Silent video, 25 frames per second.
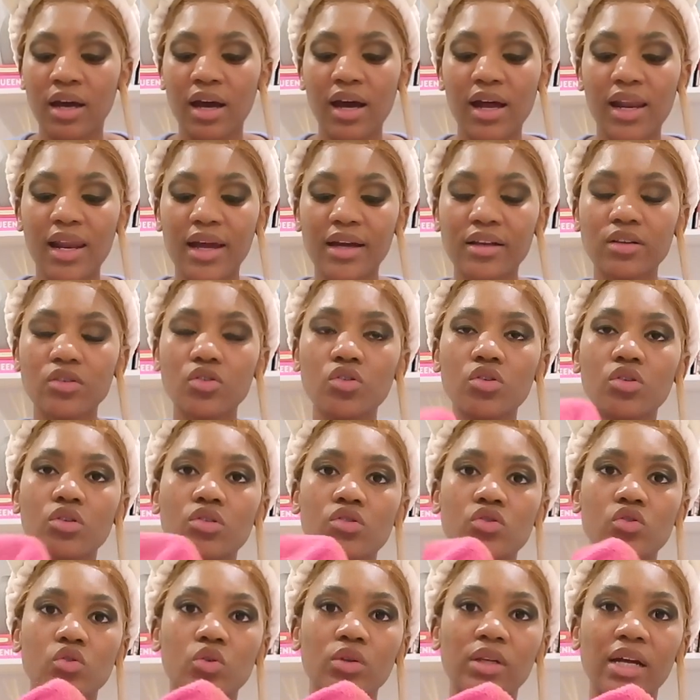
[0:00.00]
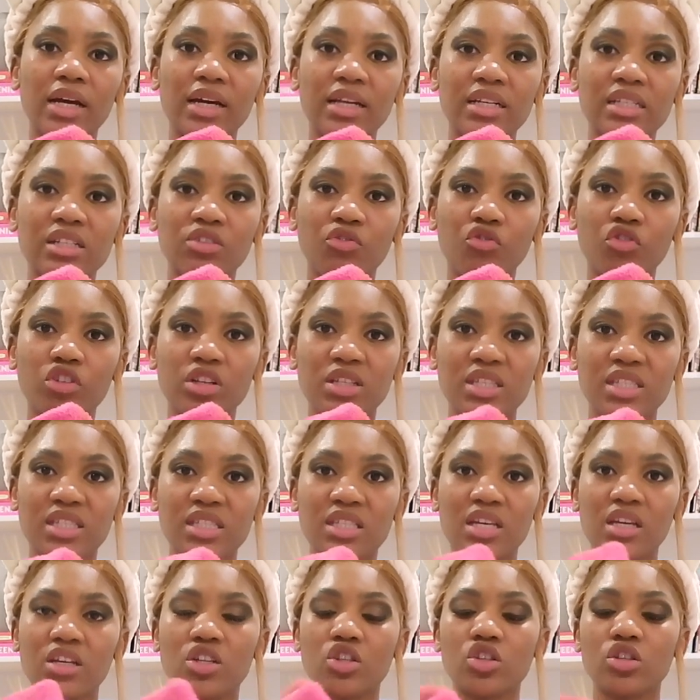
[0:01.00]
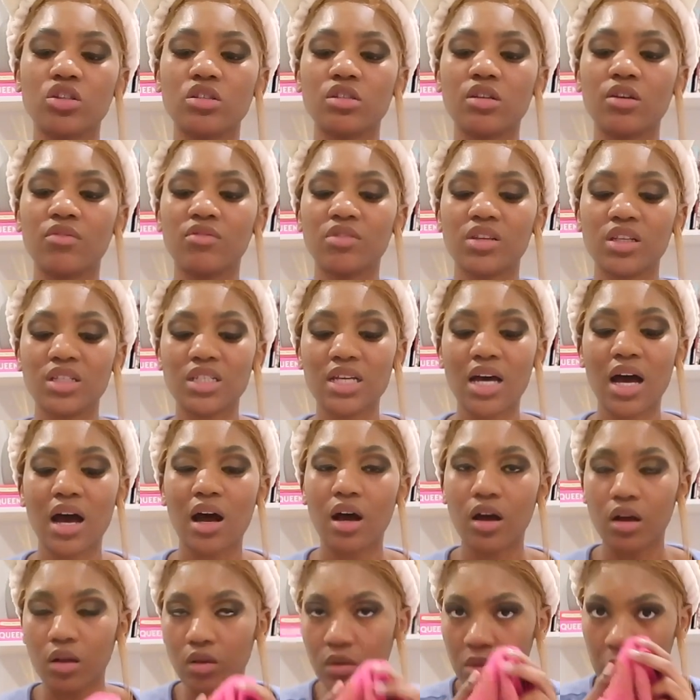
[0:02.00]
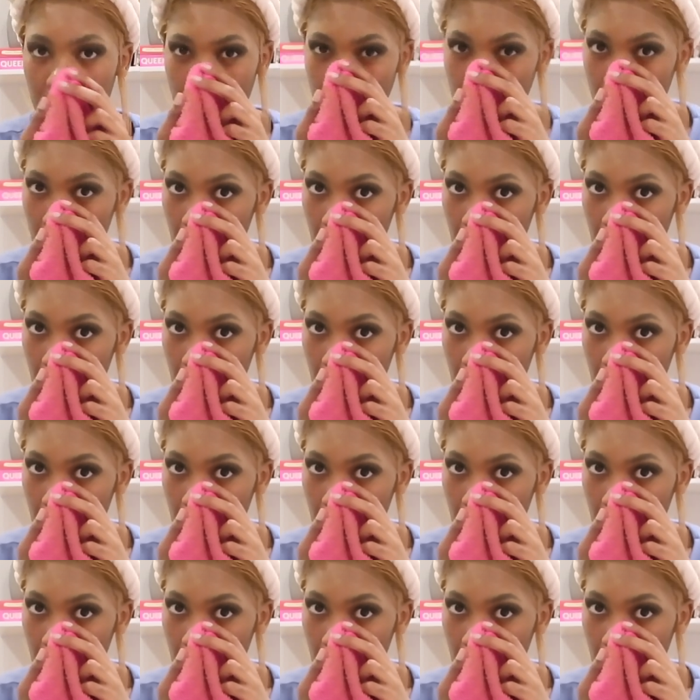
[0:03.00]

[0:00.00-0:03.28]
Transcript: I like to do like different sections of the towel